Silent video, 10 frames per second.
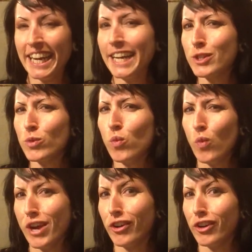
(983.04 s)
it's
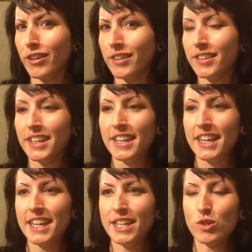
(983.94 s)
weird.
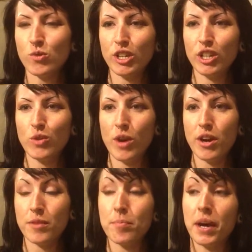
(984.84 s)
It's really
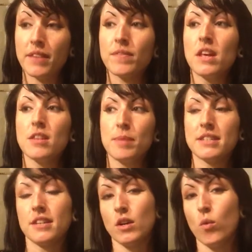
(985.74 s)
weird. But the
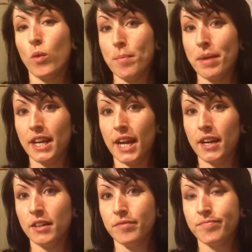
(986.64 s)
biggest thing, when I'm medicated,